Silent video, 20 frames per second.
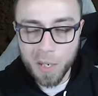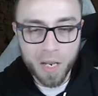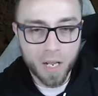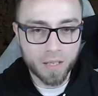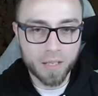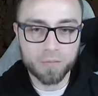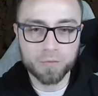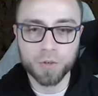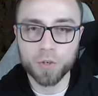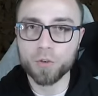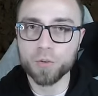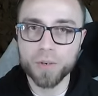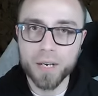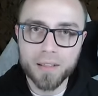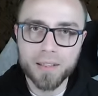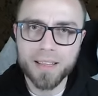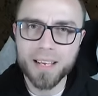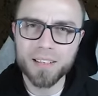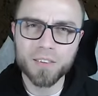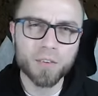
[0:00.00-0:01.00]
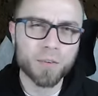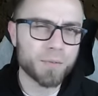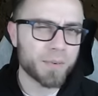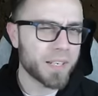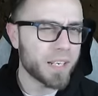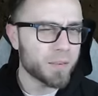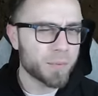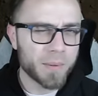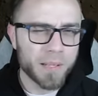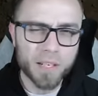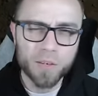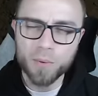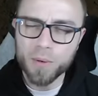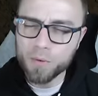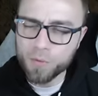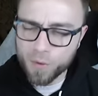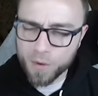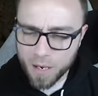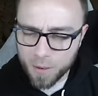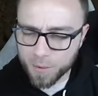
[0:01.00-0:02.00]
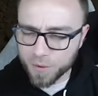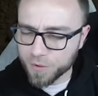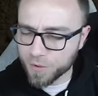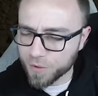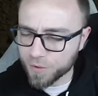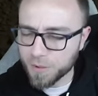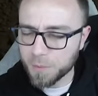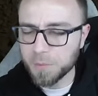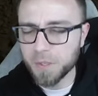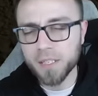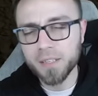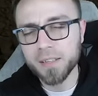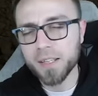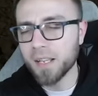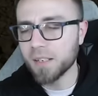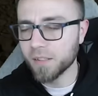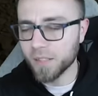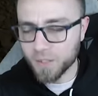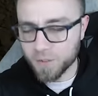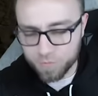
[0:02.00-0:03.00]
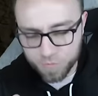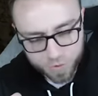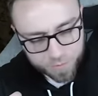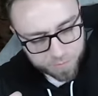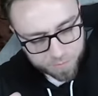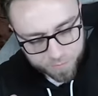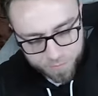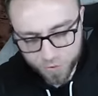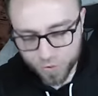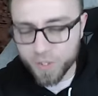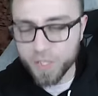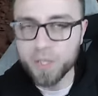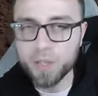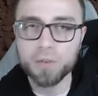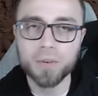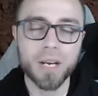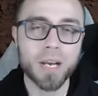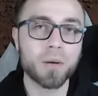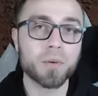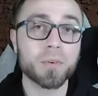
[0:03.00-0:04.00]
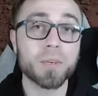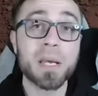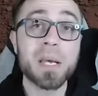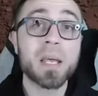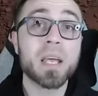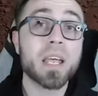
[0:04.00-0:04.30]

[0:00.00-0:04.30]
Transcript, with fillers: I'll have to create that. So if it takes me like twenty-four hours or something like that, like just stick around.